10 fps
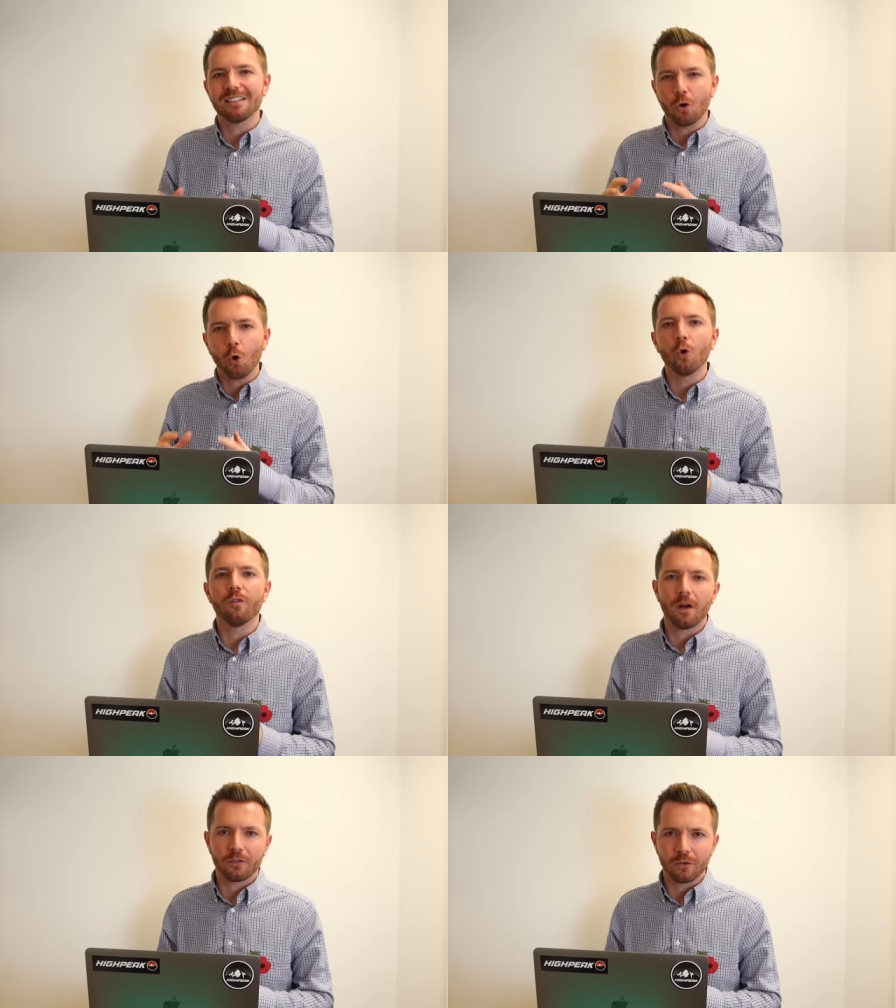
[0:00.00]
it's all
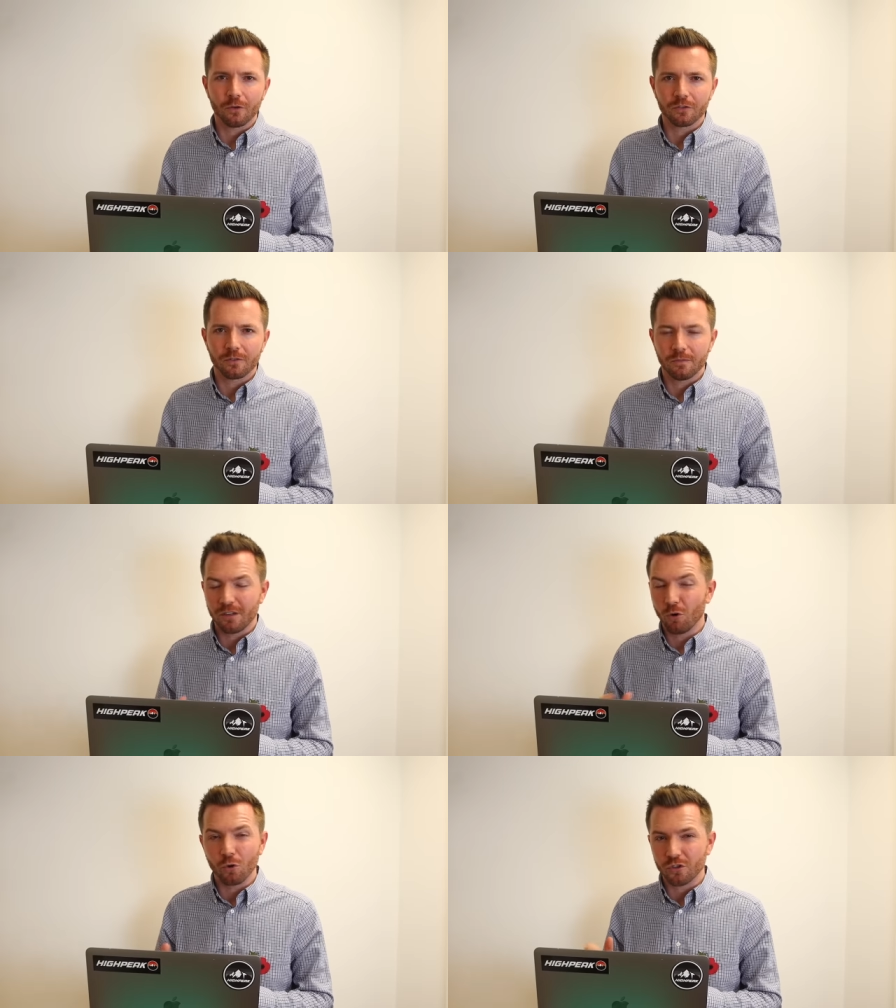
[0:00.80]
Vauxhalls.
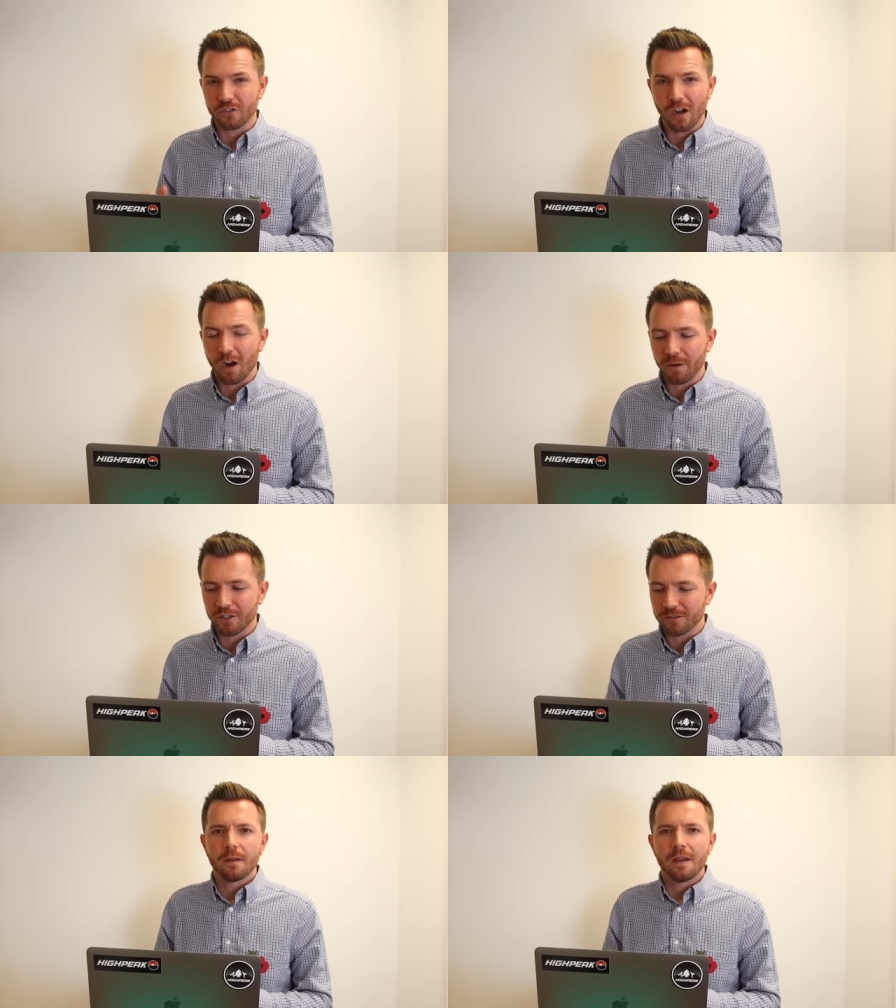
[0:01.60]
They're all just
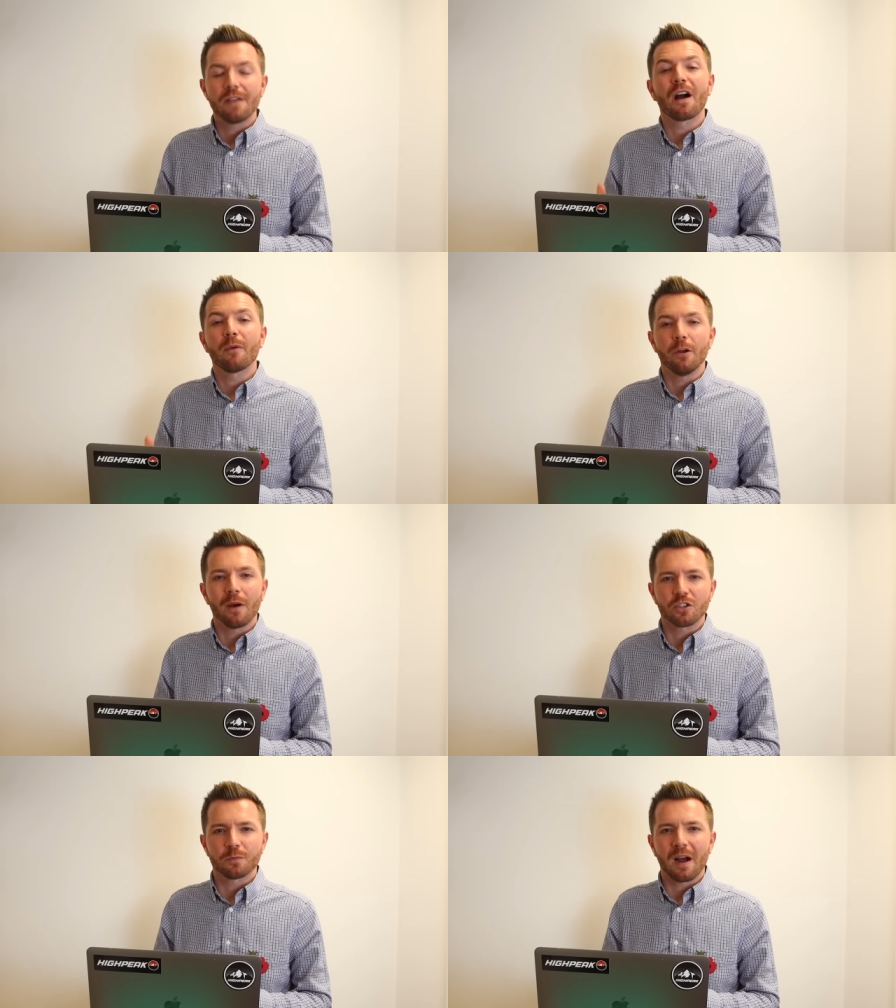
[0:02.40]
garbage. If I were you,
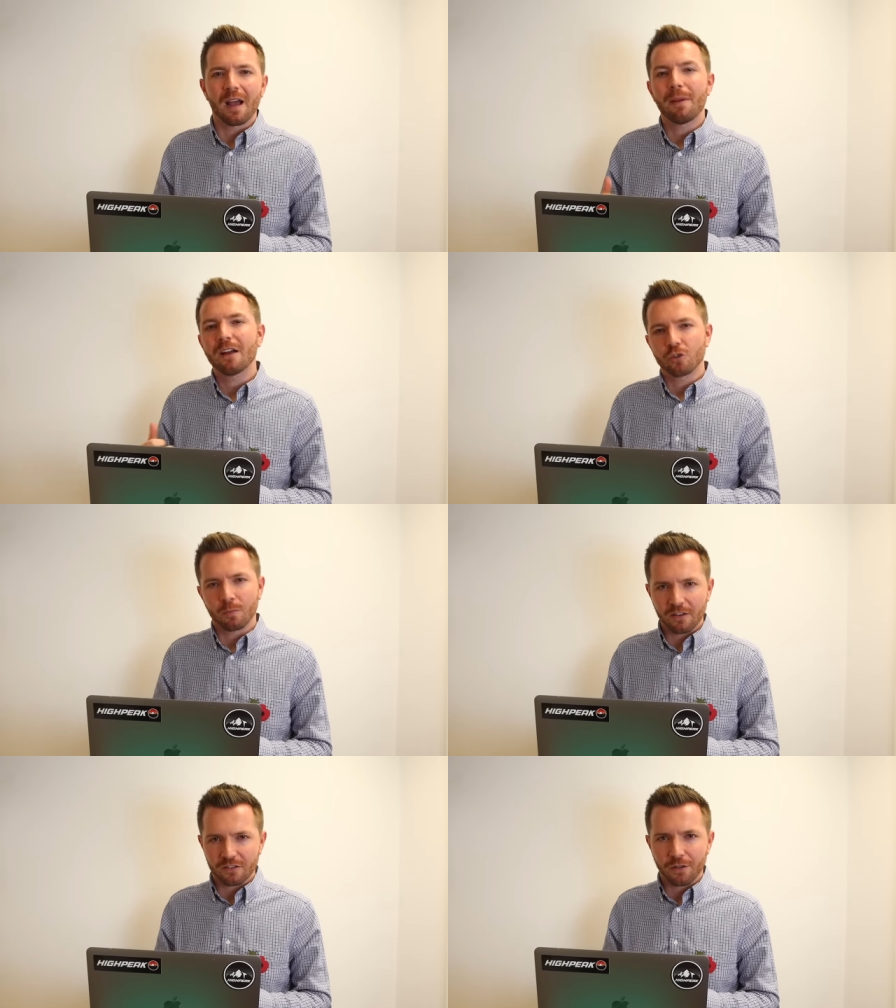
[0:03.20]
I'd just buy a petrol
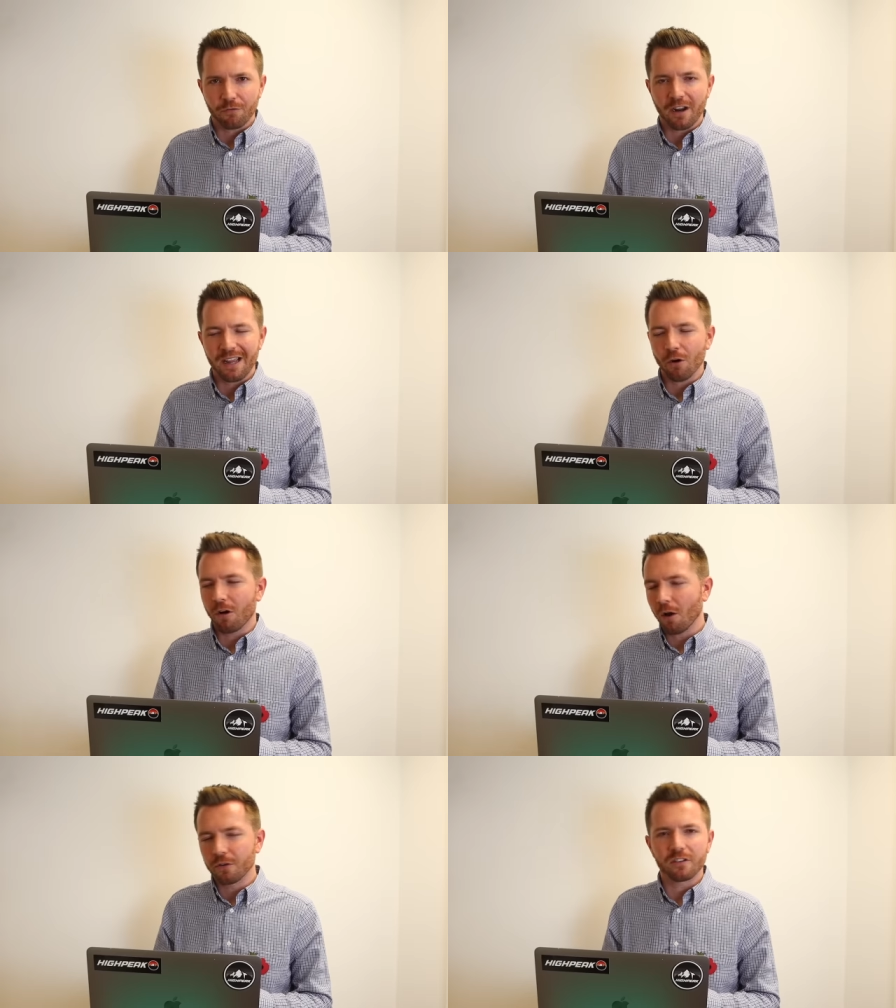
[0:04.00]
Mazda 3 or
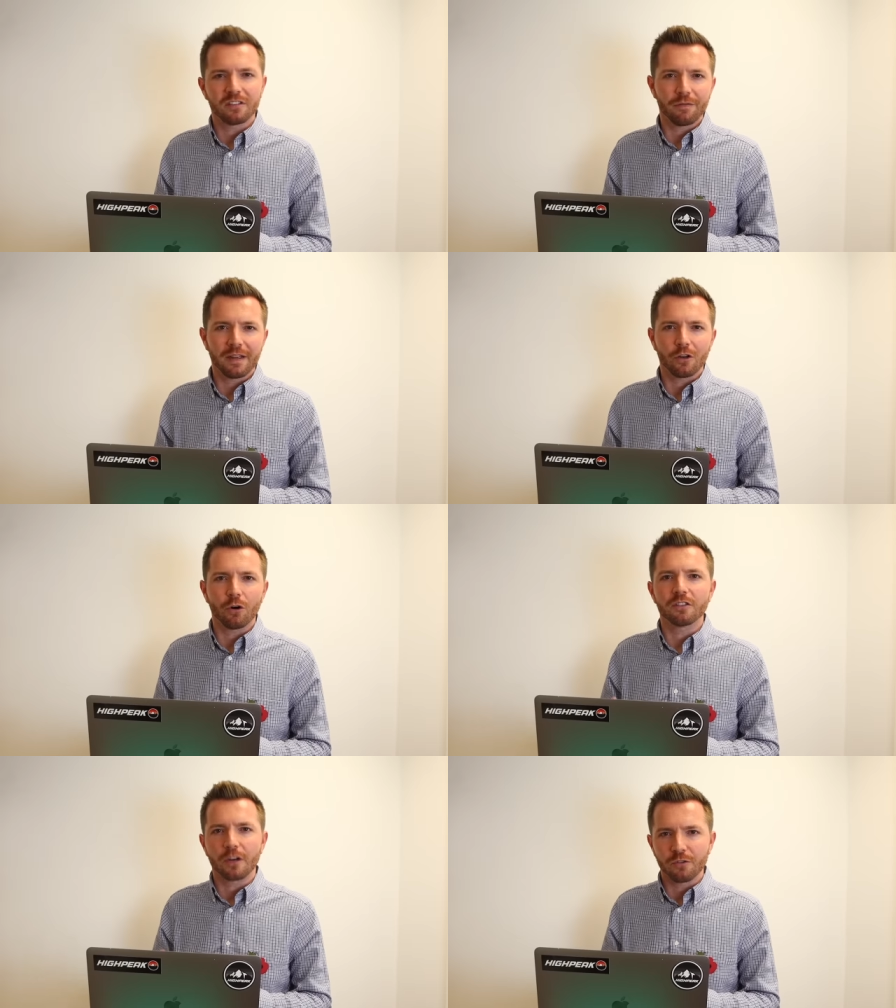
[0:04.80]
a Honda Civic
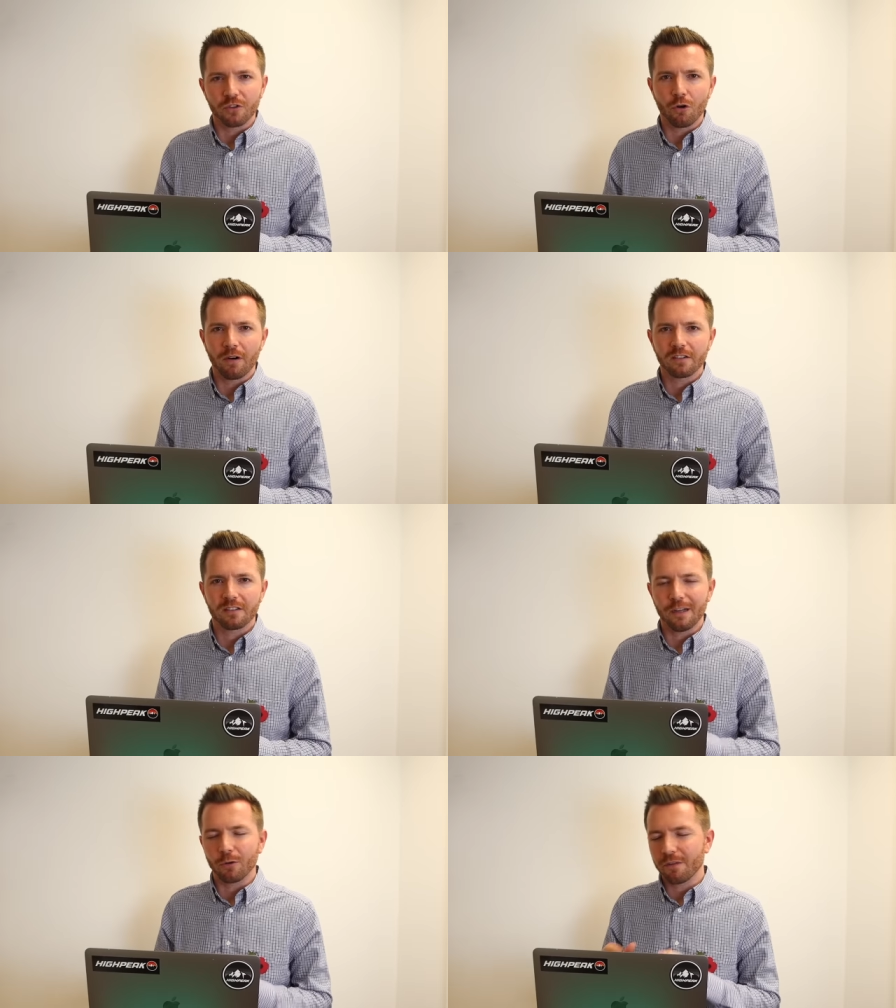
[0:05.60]
or a Toyota
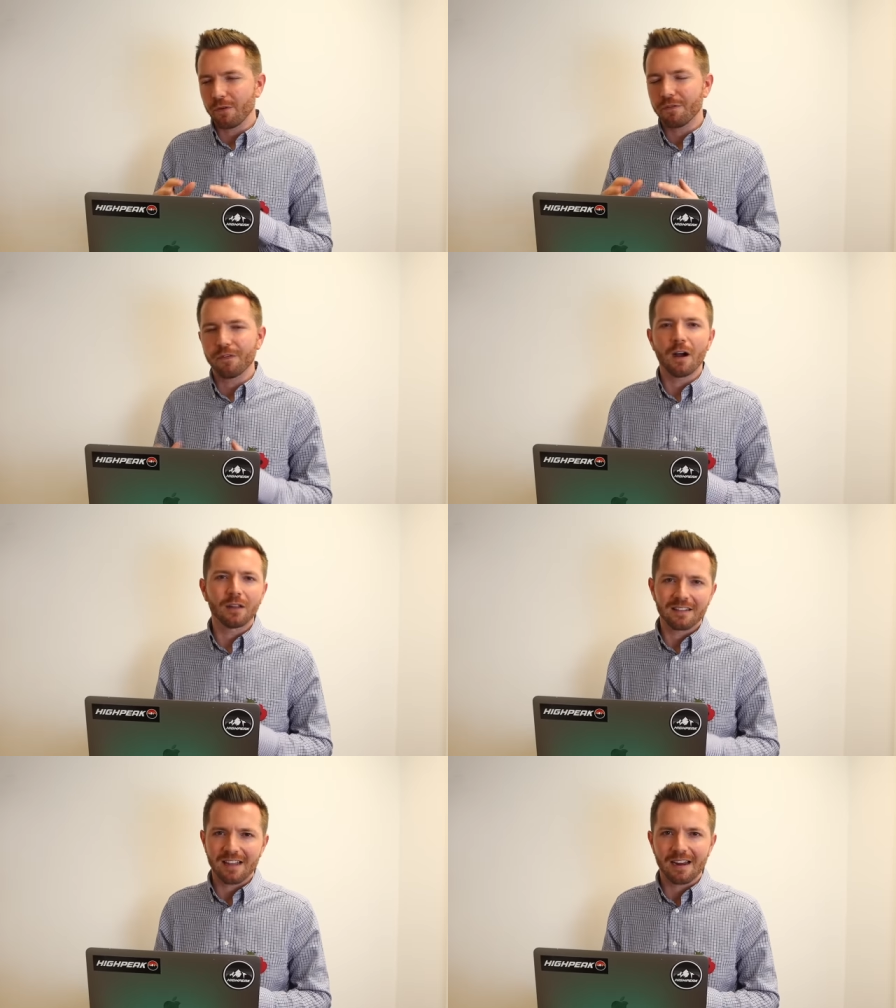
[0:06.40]
Auris. It'll give you far less